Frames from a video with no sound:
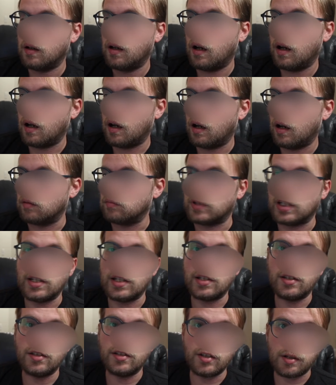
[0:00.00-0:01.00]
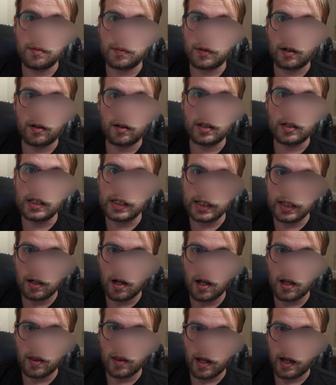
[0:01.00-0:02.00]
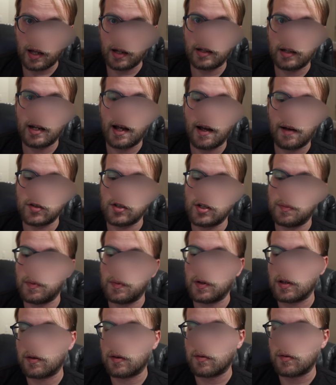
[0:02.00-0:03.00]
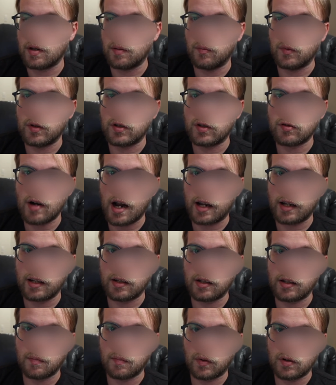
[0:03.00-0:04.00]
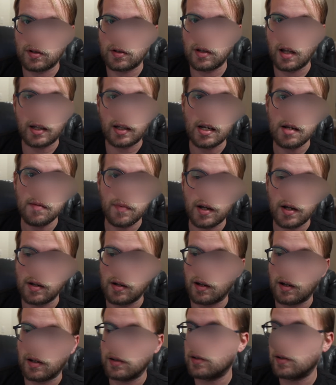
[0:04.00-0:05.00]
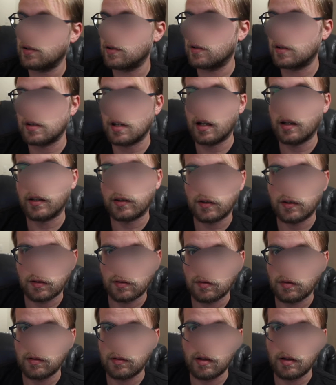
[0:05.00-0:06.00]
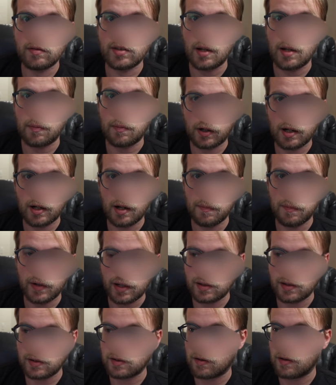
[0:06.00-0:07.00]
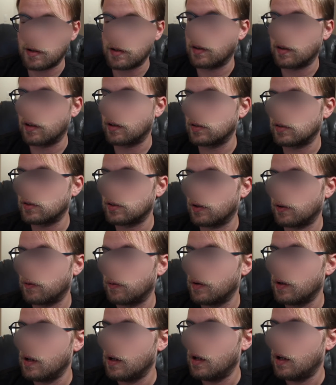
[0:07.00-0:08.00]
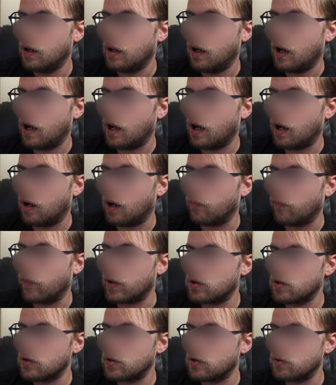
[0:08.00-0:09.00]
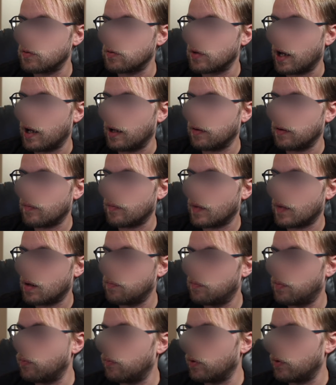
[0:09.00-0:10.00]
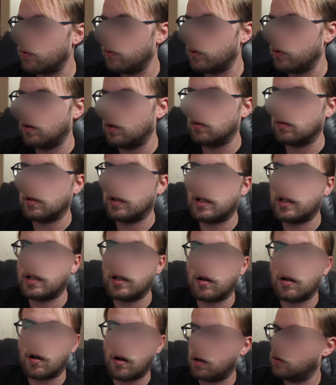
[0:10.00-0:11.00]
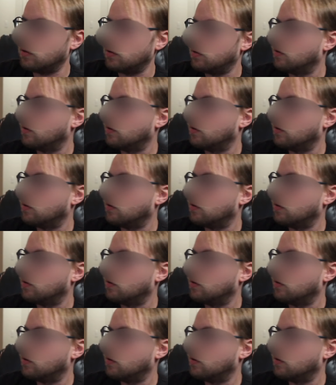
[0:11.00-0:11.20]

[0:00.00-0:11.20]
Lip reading: TCG Player could get on that and have shipping through them with tracking numbers like eBay does. It's not like they're separate companies or anything, so they could do that. But we will get our